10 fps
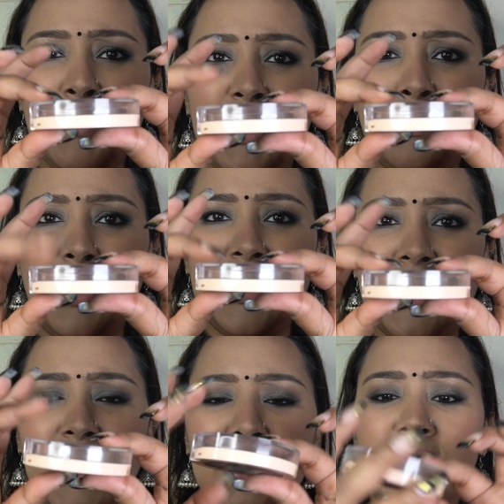bit
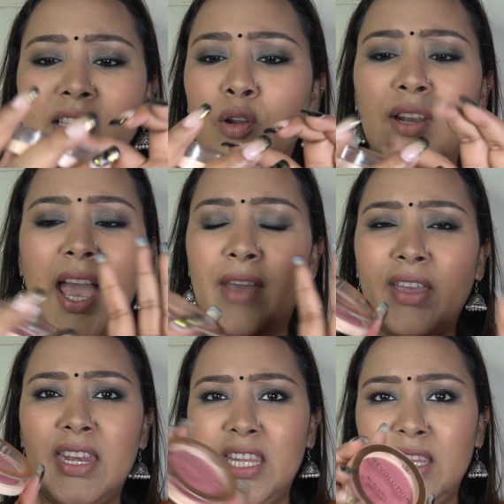bulky and does not
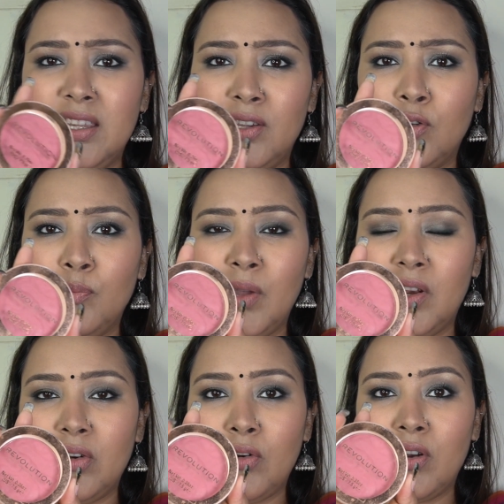have any
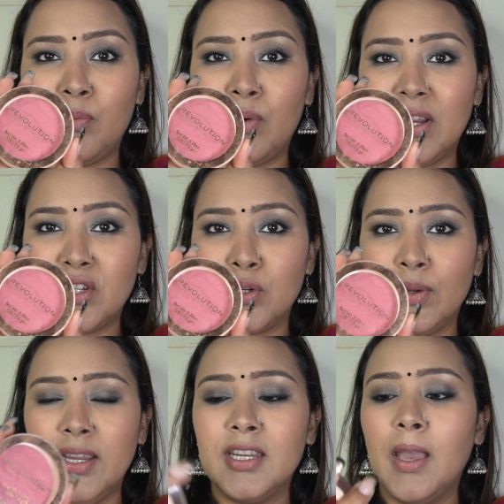mirror or a brush to
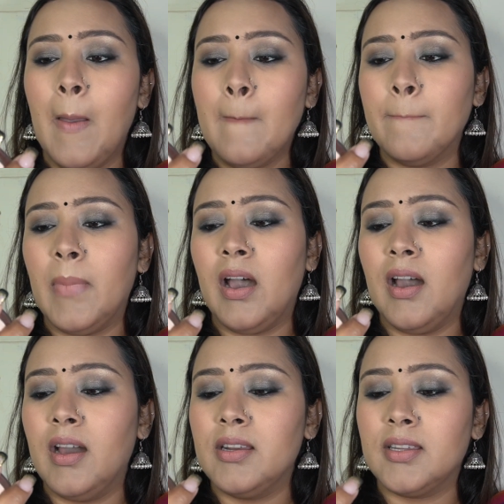it,
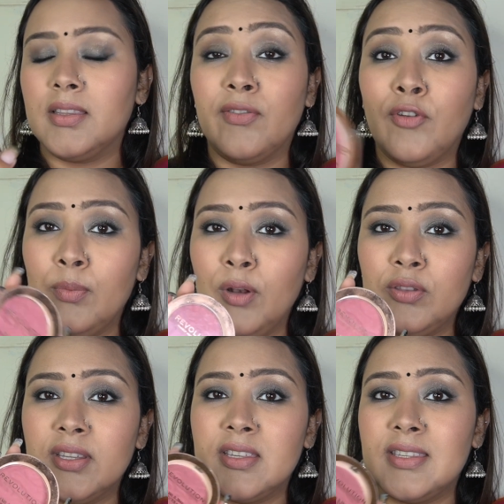but the formula
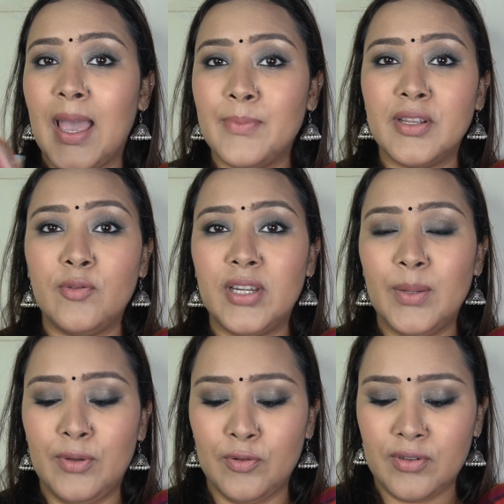on this is absolutely
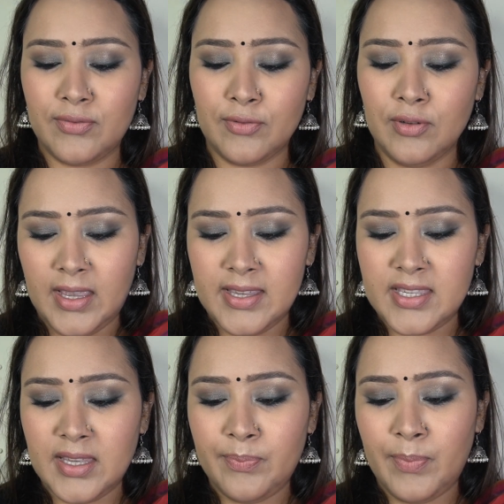beautiful.
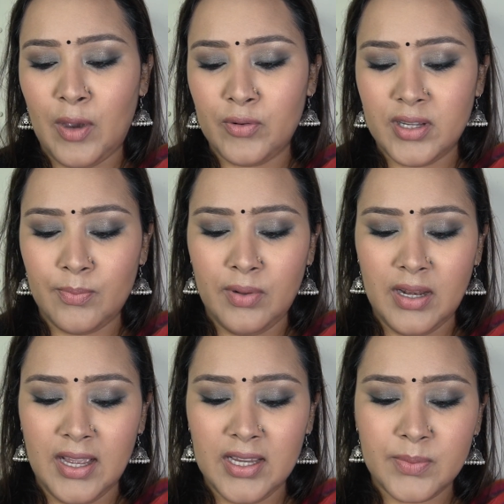It's a powder
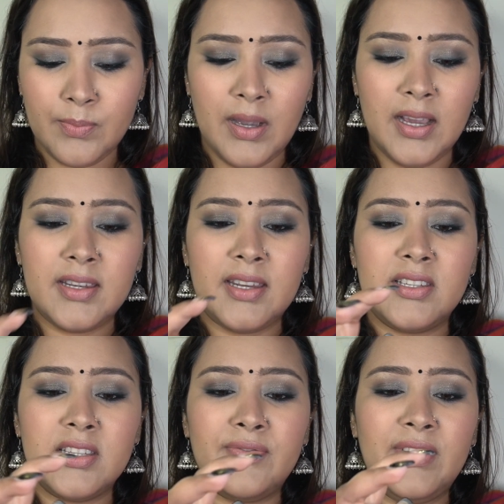blush, but
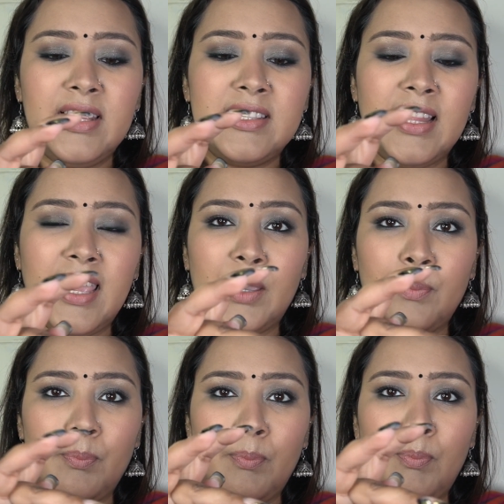it just feels like
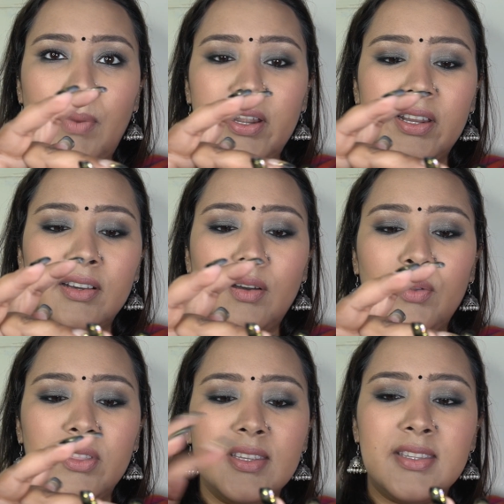butter
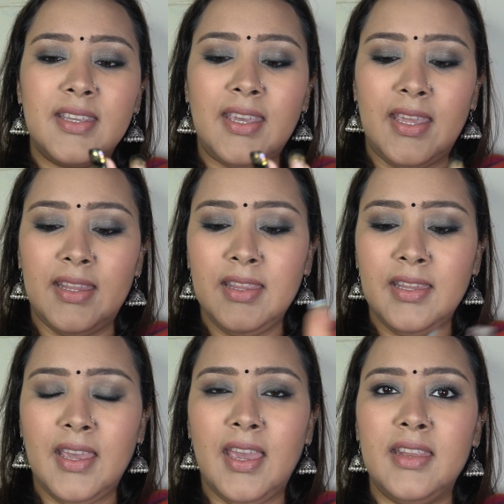on the
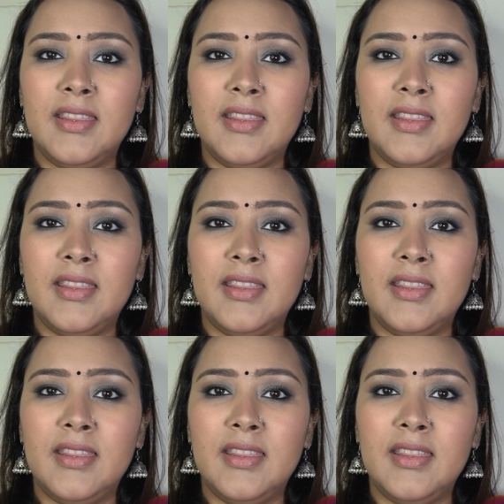skin, and